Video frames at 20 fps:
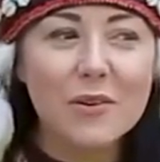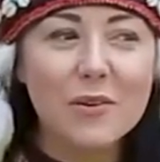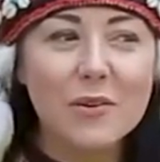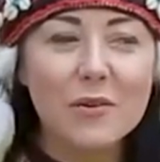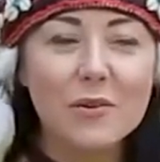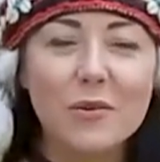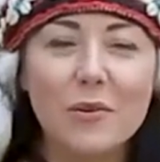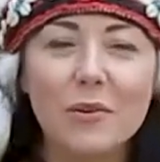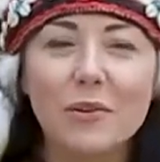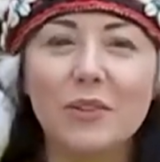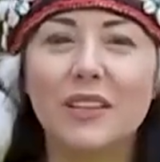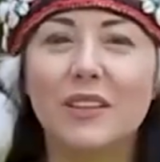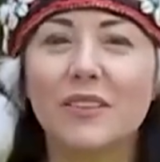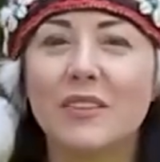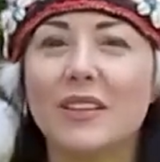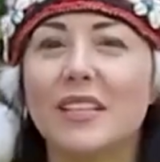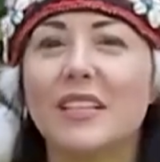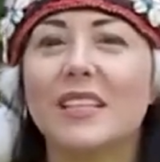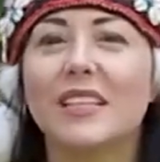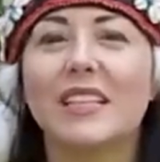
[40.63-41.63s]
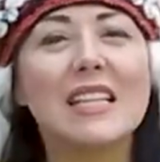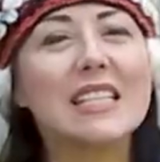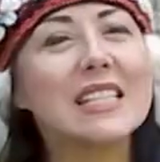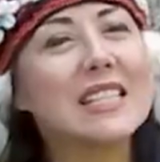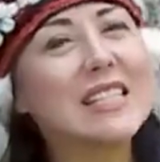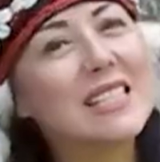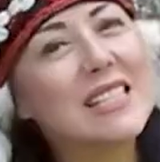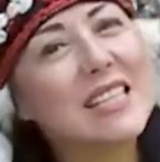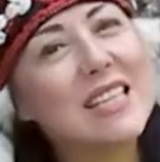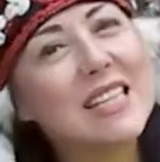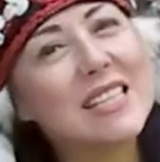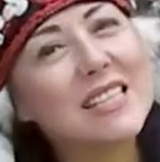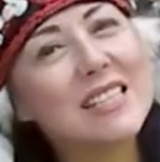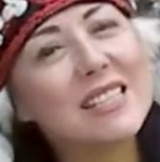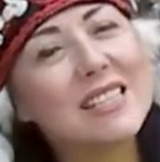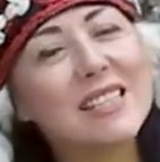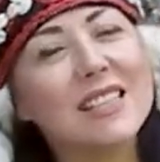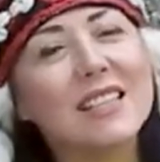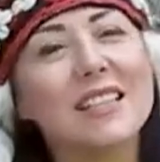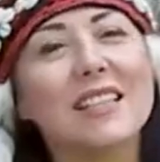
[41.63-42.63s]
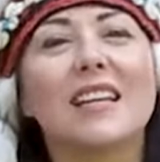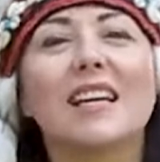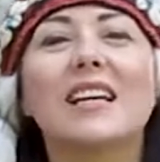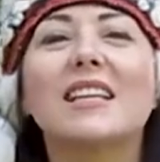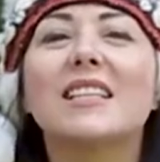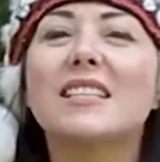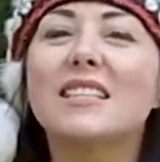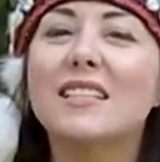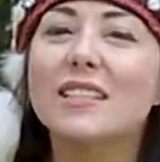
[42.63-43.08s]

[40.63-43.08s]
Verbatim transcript: Now the wind does not calm